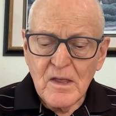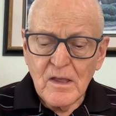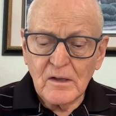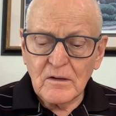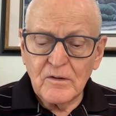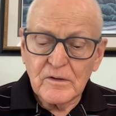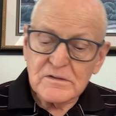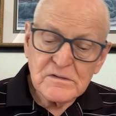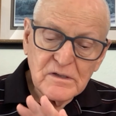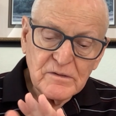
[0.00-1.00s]
And of
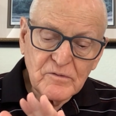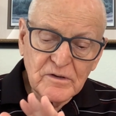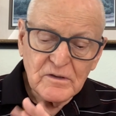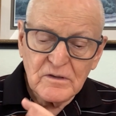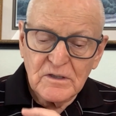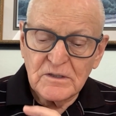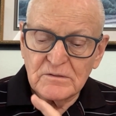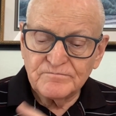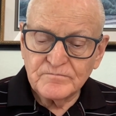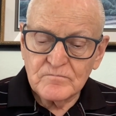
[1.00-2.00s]
course, they were
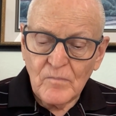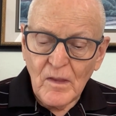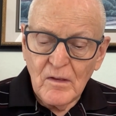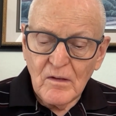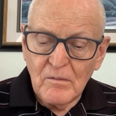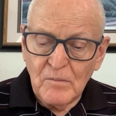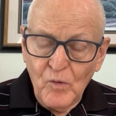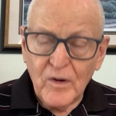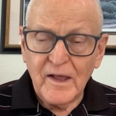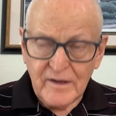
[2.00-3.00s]

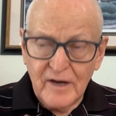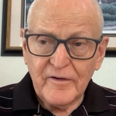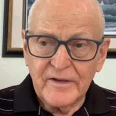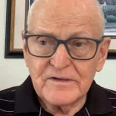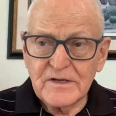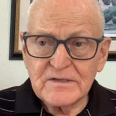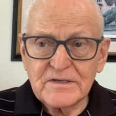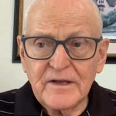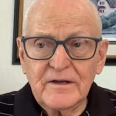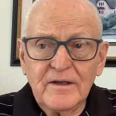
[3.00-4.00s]
more like our age, I
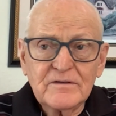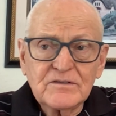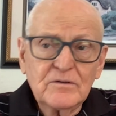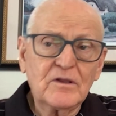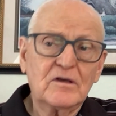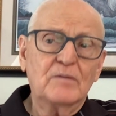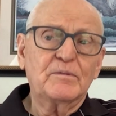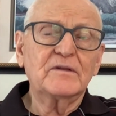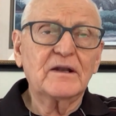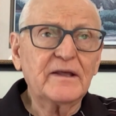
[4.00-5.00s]
said. And so the
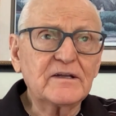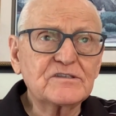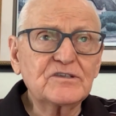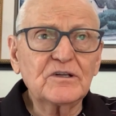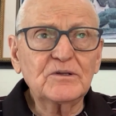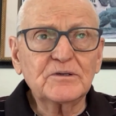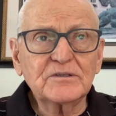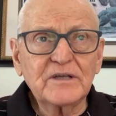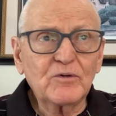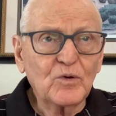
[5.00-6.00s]
couple that led us to the Lord,
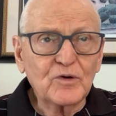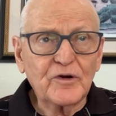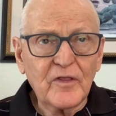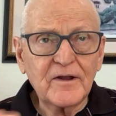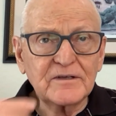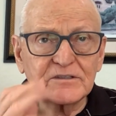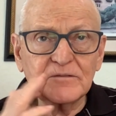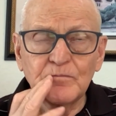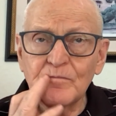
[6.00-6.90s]
they were older than us.